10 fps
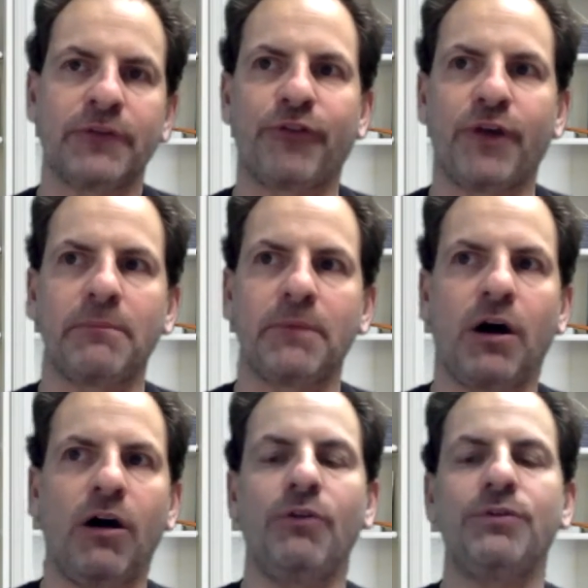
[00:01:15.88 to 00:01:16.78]
from
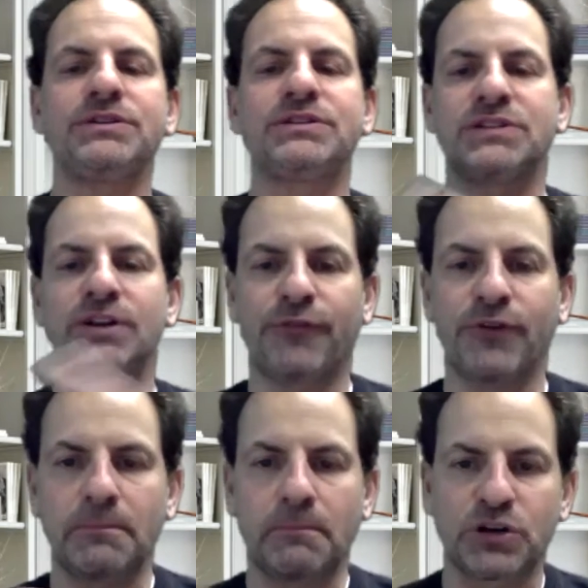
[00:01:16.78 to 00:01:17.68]
all these
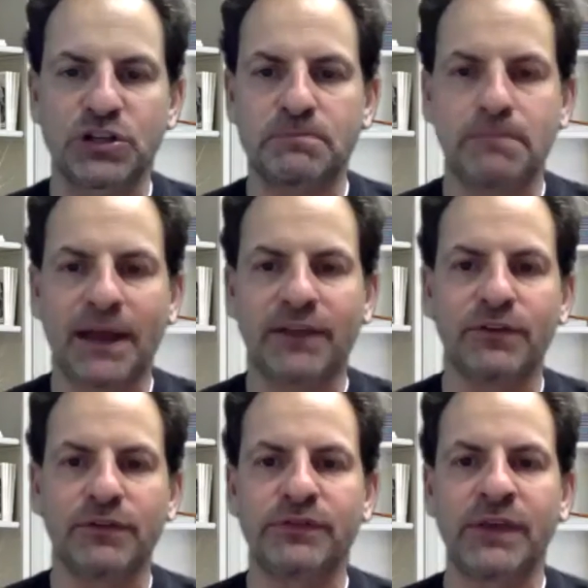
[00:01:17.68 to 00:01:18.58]
different
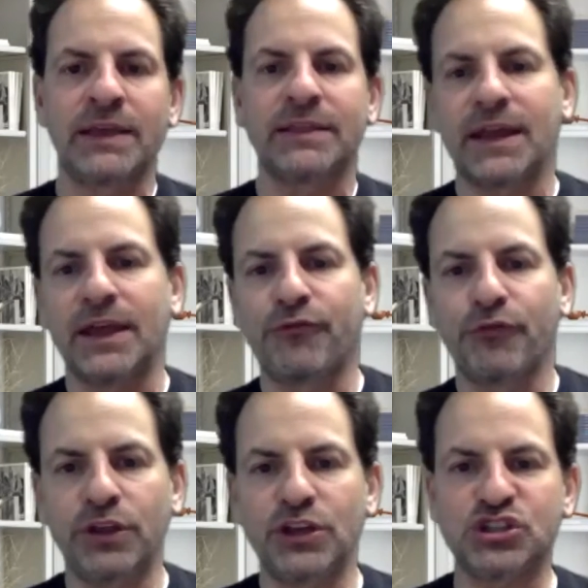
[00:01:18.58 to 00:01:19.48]
perspectives that have
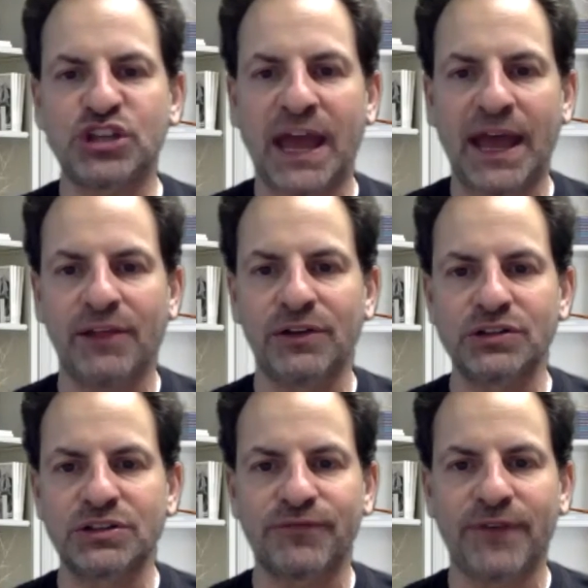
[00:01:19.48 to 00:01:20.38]
really
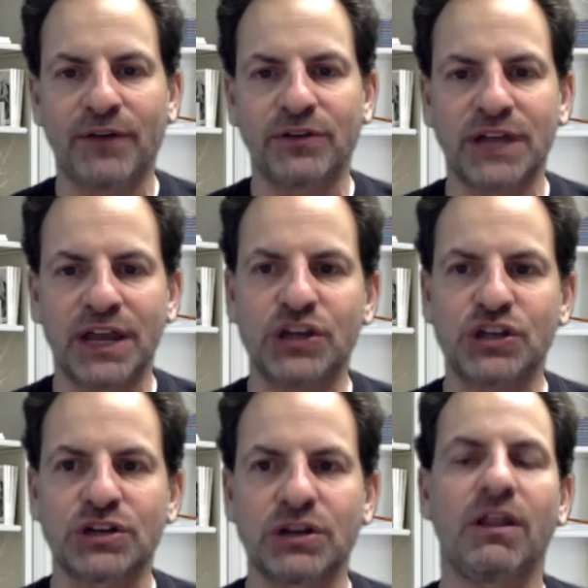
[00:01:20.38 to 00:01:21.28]
challenged the
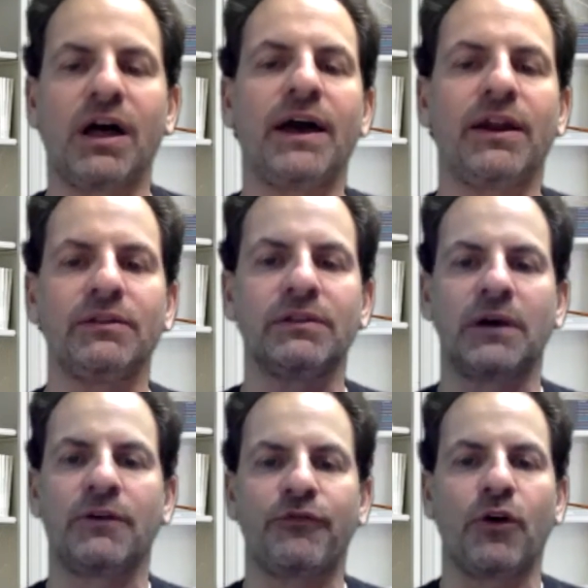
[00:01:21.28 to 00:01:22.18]
foundation a lot
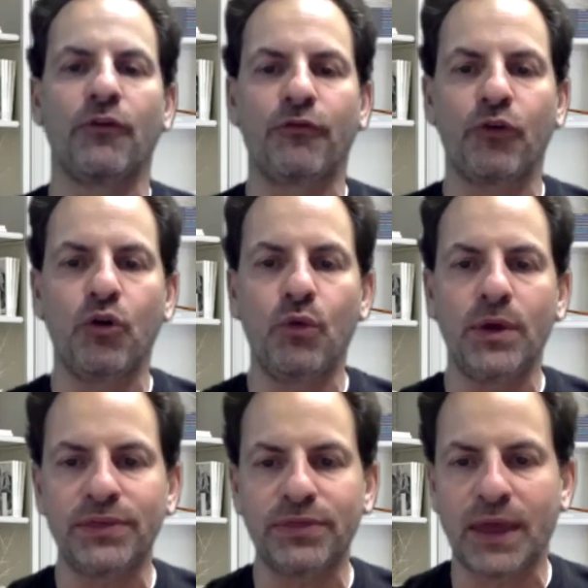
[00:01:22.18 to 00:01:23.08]
of who
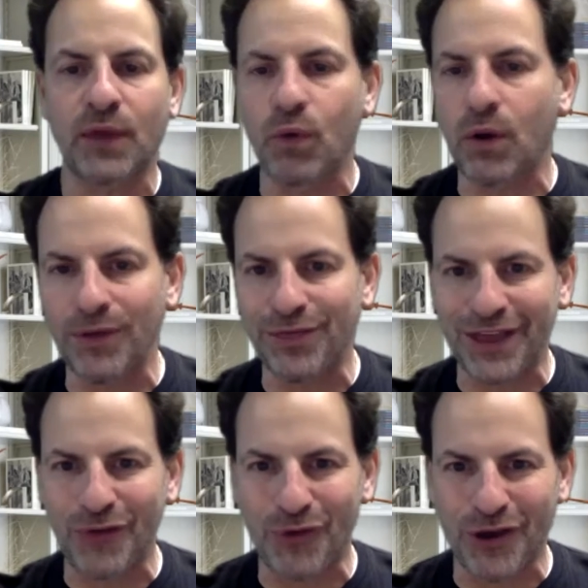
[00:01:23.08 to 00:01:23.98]
we and what we
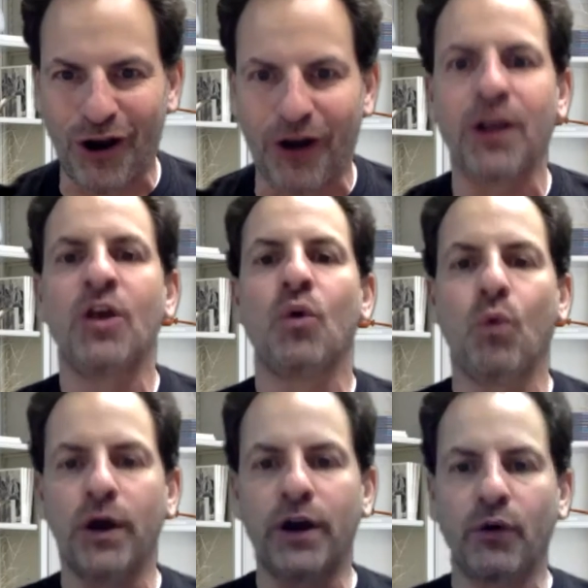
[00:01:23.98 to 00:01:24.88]
think we are,
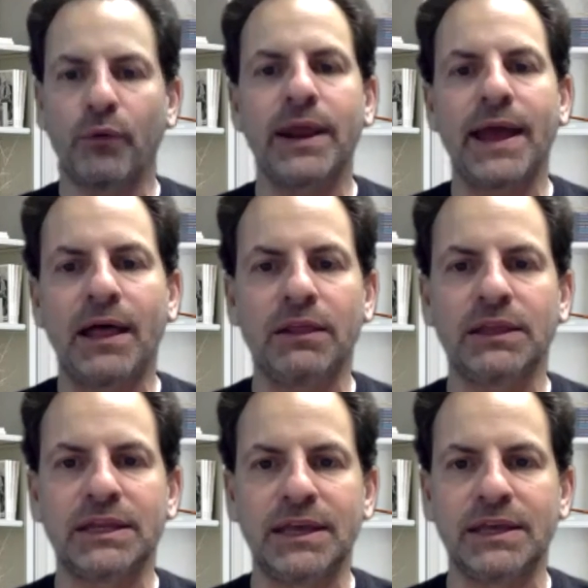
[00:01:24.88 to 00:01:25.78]
what our
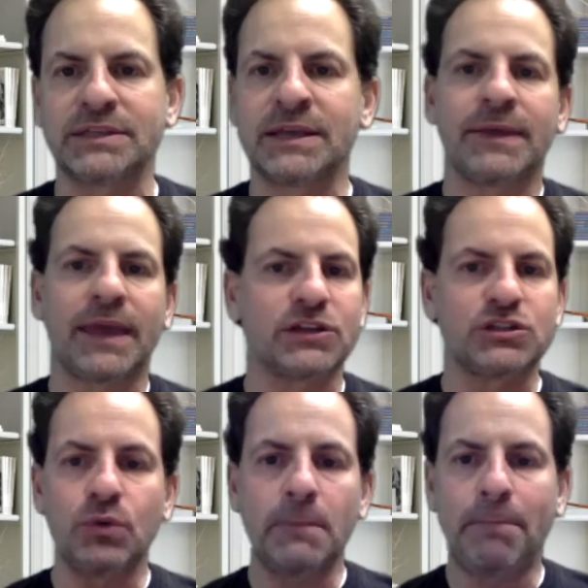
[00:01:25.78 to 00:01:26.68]
reality is. And
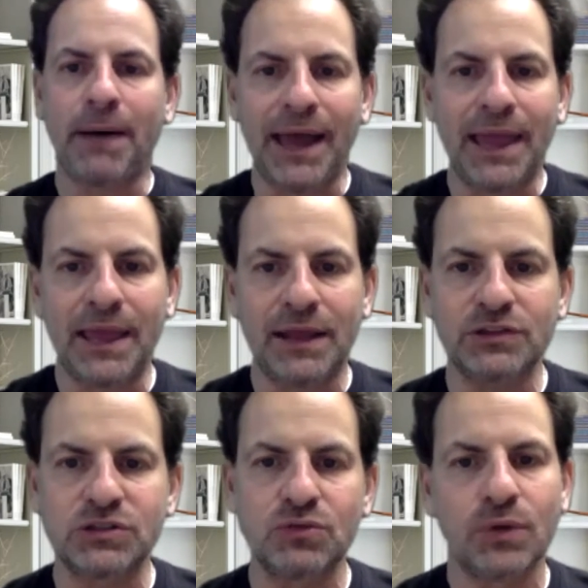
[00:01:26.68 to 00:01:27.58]
do we buy
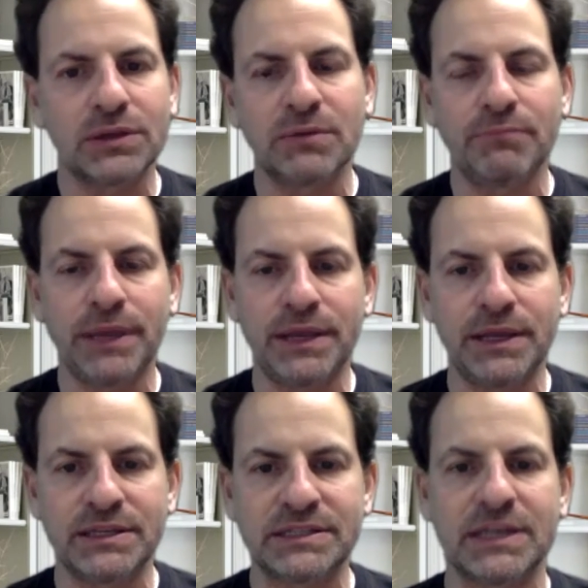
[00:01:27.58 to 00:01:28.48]
into what the
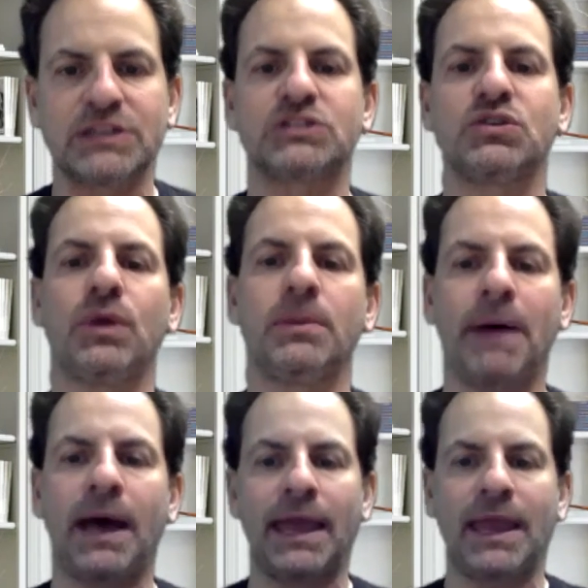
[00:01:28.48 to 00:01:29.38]
media says? Do we
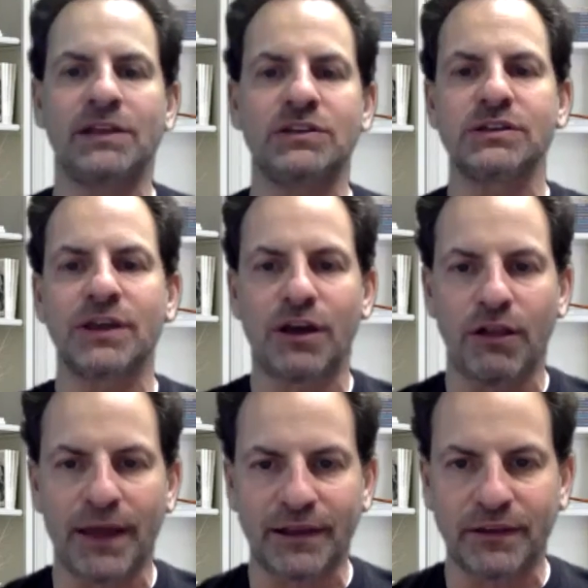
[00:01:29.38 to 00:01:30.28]
buy into the
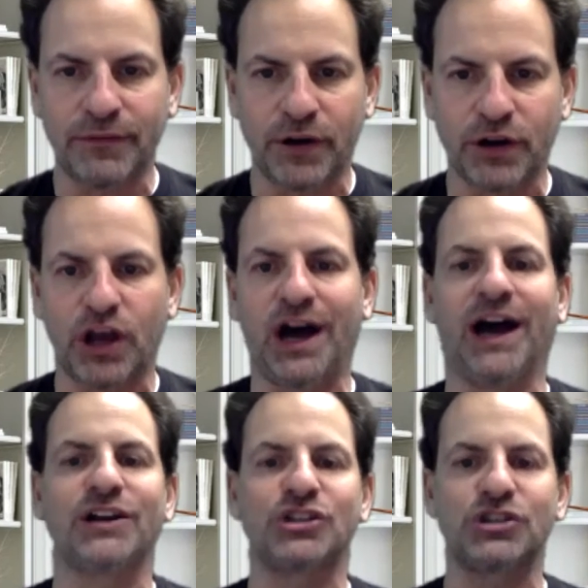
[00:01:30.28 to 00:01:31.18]
collective
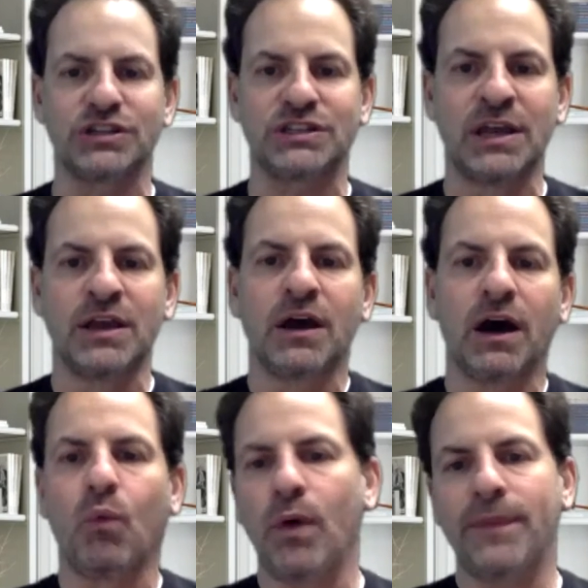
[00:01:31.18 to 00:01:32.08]
unconscious
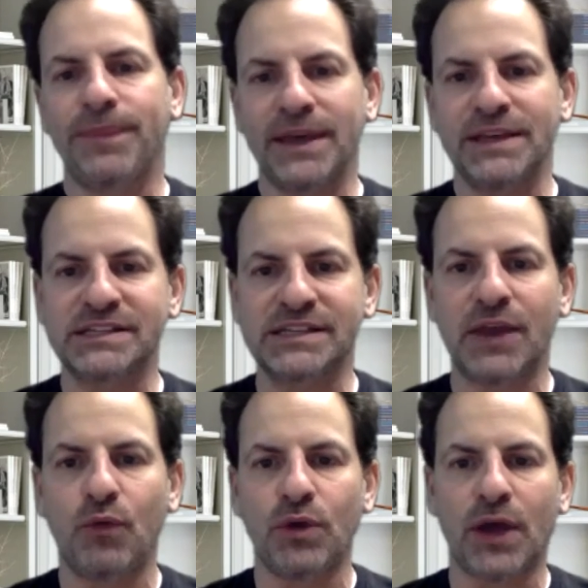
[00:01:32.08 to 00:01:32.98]
on what they
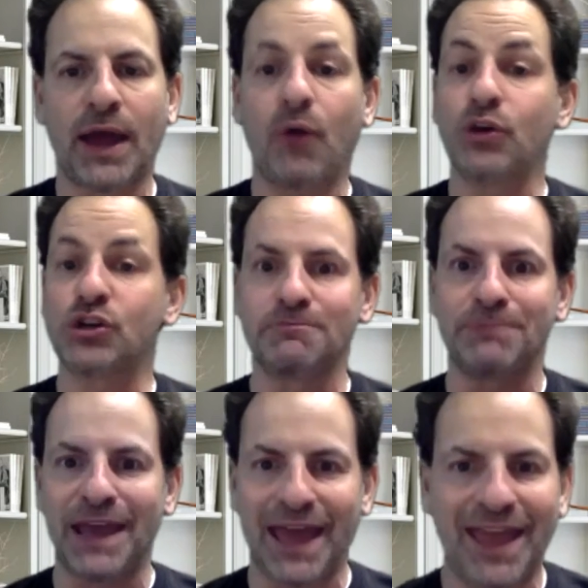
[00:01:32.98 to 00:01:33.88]
say, how we should
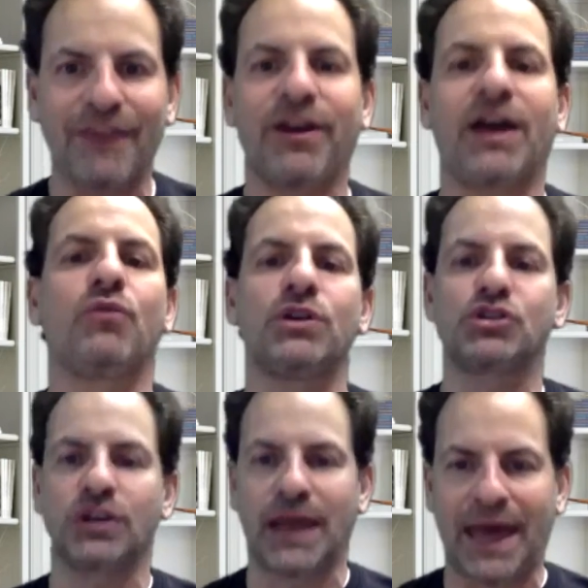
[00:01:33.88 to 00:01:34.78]
behave, how we
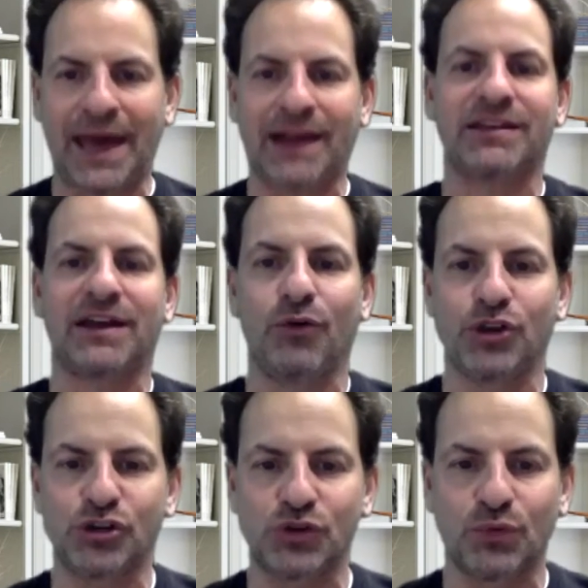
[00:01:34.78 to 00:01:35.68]
should act,
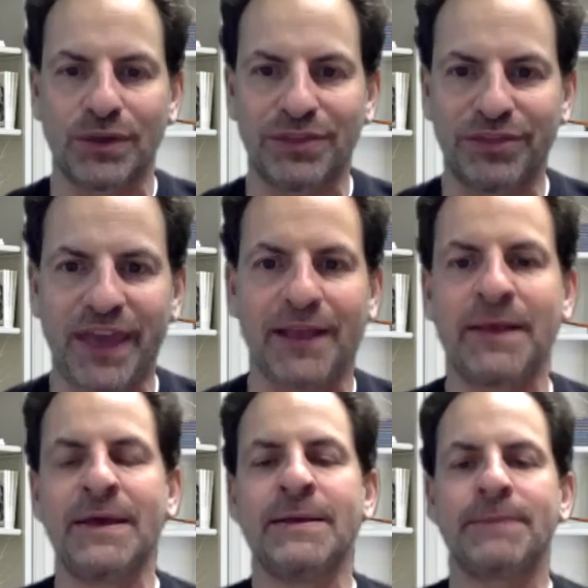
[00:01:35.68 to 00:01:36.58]
we think?
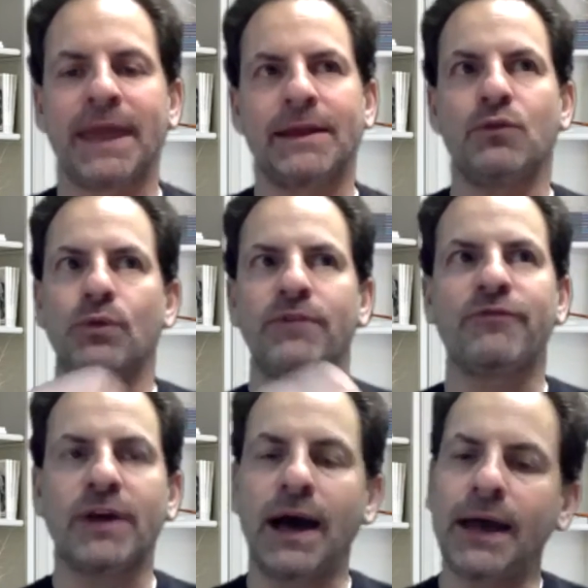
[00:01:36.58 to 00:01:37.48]
And
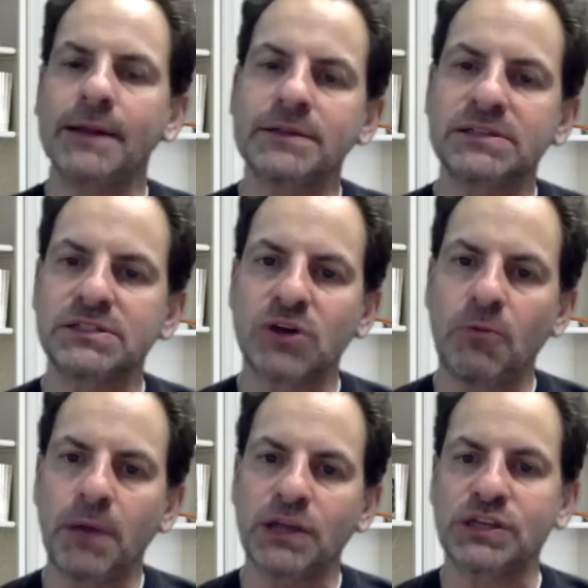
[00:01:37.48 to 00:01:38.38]
we've gotten so
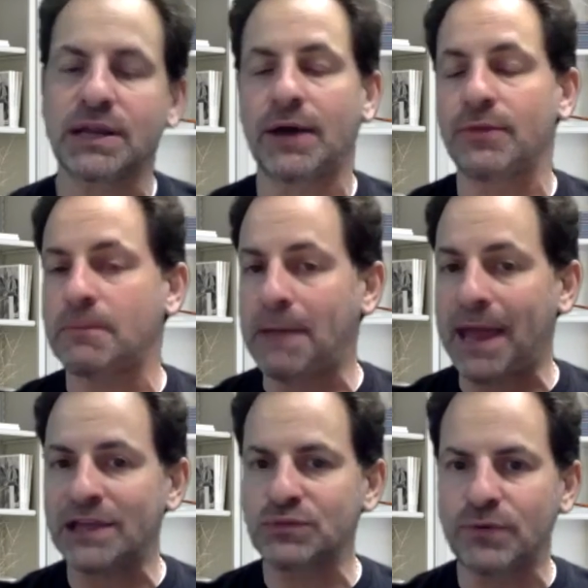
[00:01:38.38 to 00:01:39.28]
much, in the
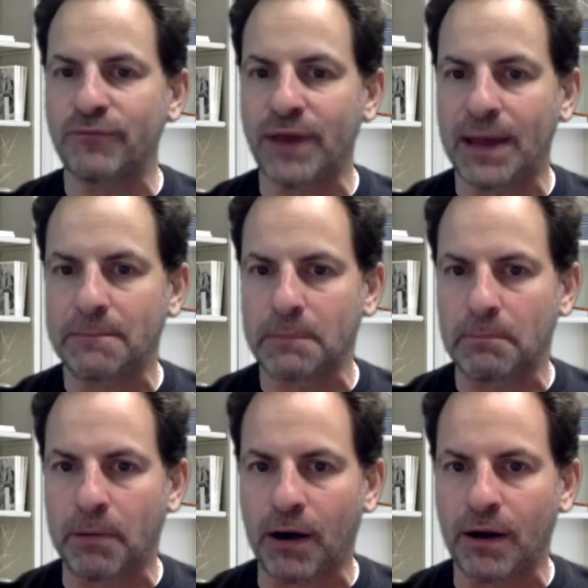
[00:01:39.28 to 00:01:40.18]
past, we've gotten
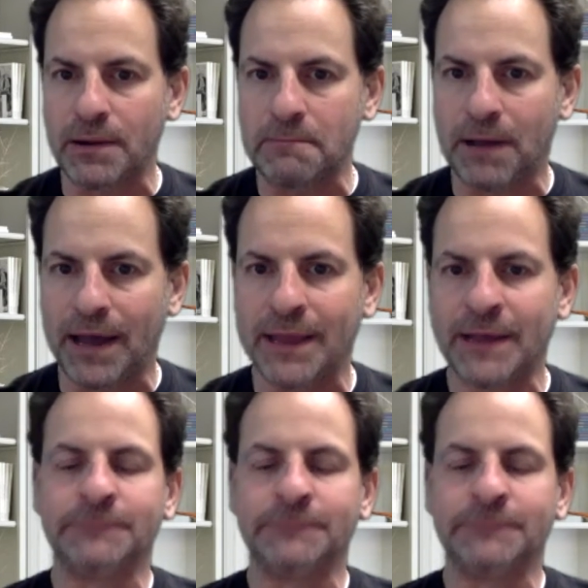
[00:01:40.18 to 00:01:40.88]
bombarded by